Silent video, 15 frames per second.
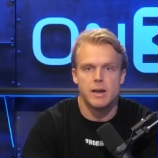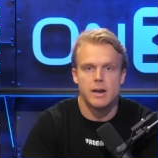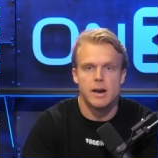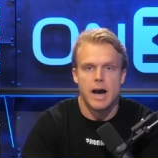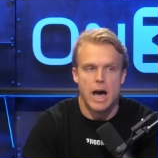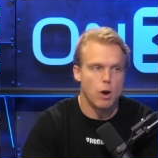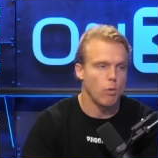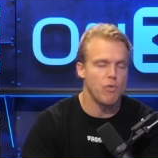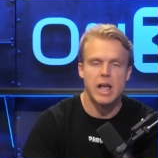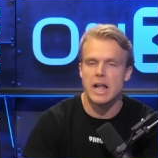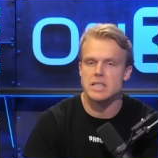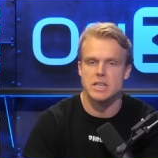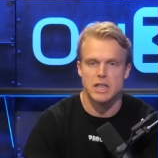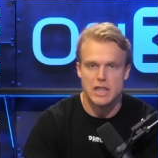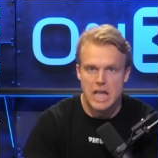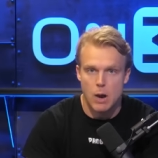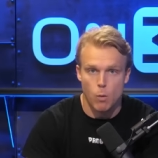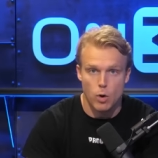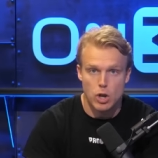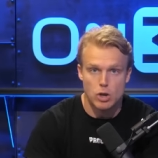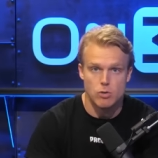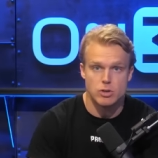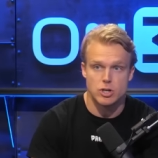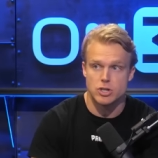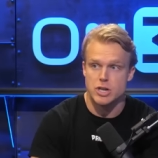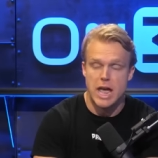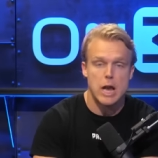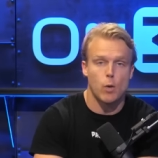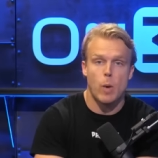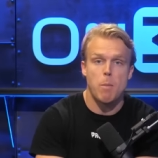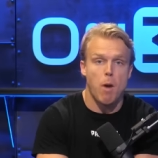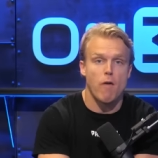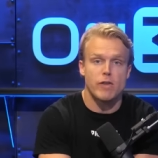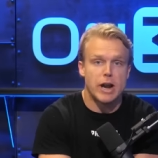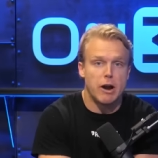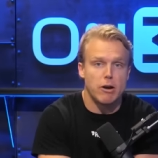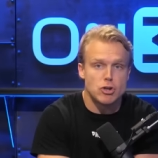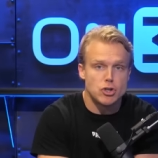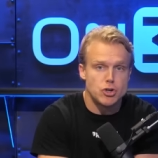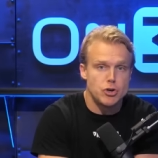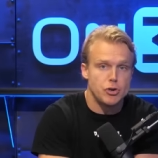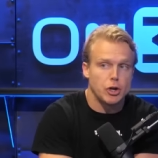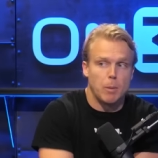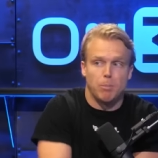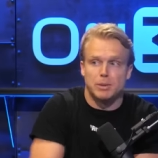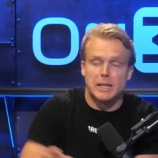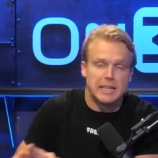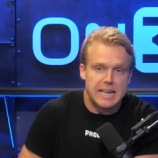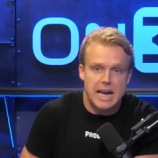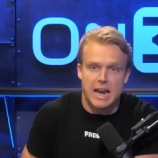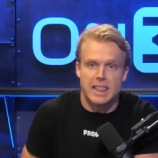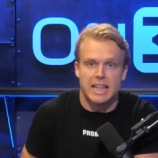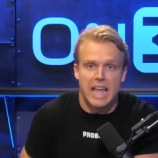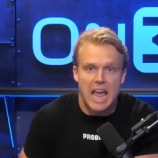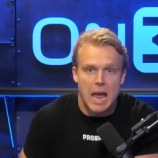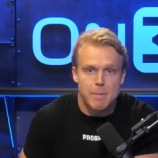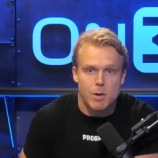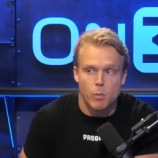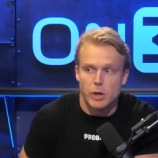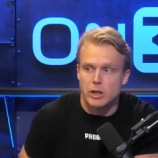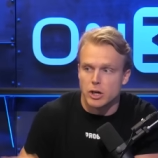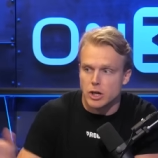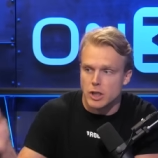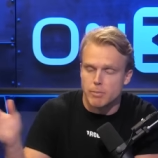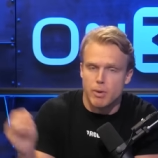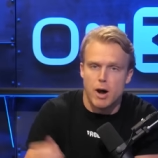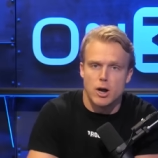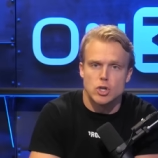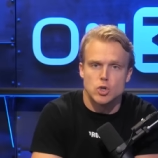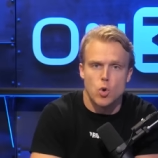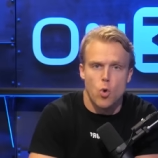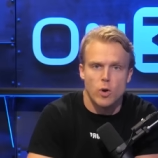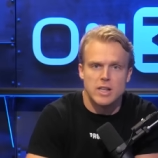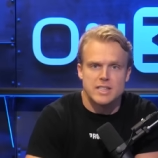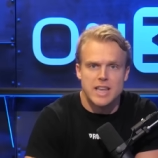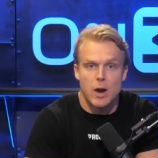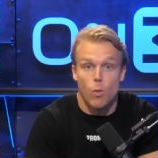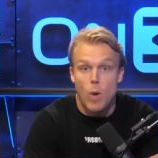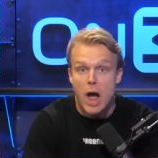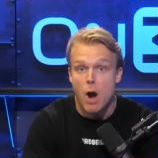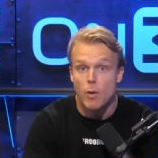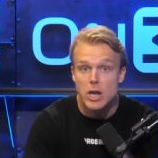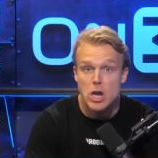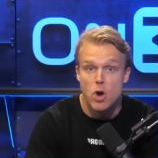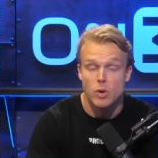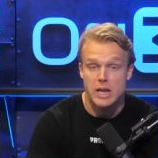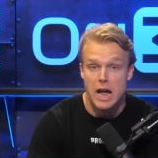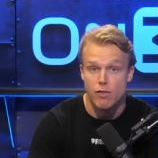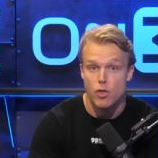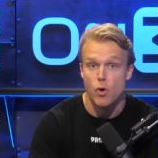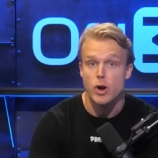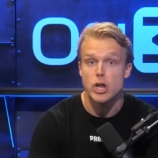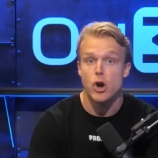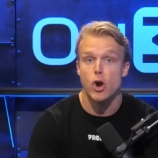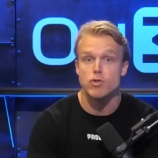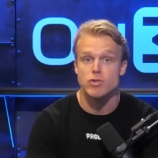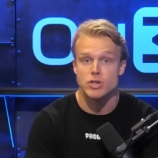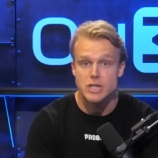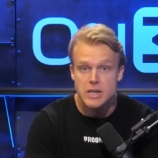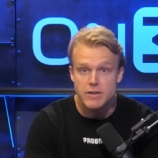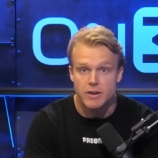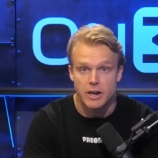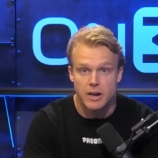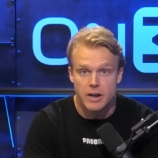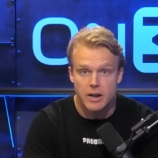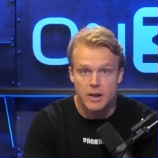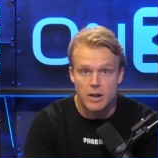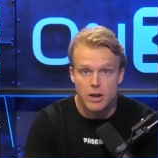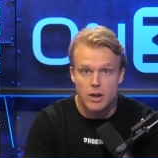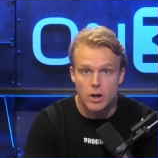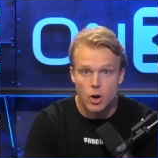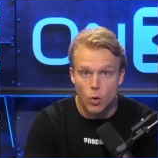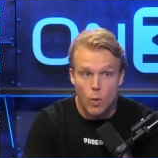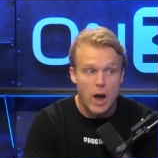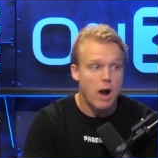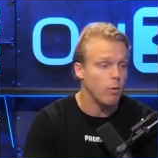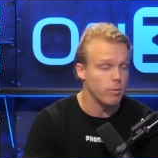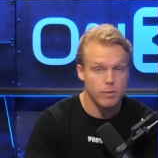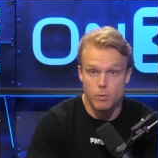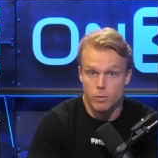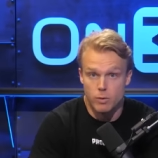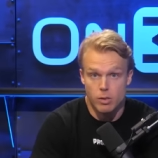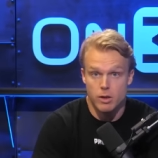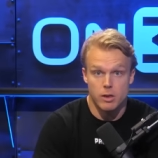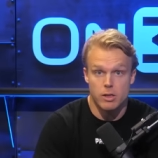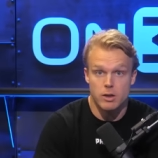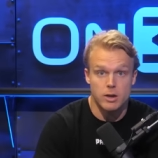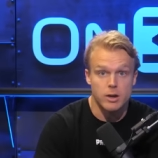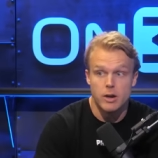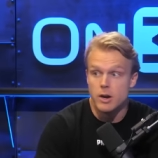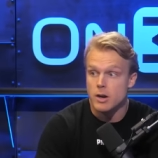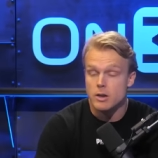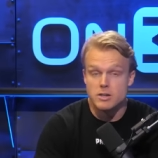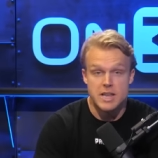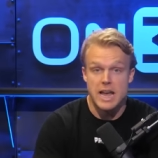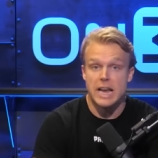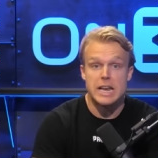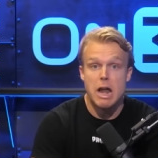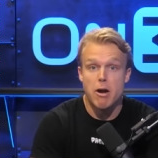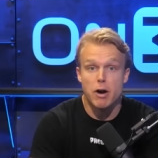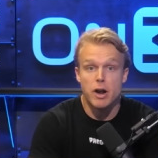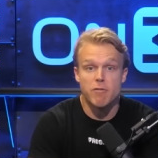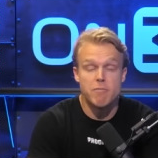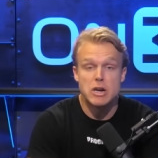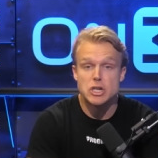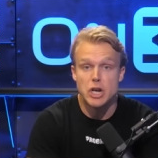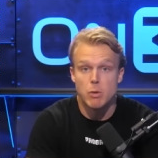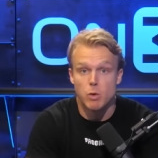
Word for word: I don't think it's a thing where you just take away Marvin Harrison Junior completely out of the game and we look at the box score and say, wow, he only had thirty yards receiving. wow, the the secondary of Michigan,